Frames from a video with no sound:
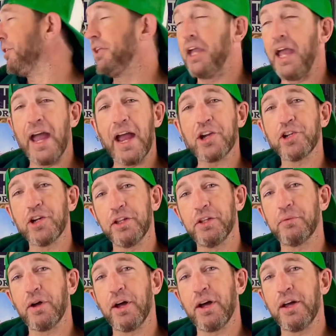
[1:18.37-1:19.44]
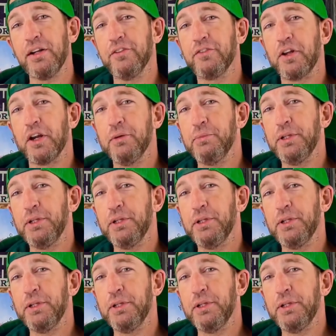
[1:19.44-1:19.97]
The action of the rod is going to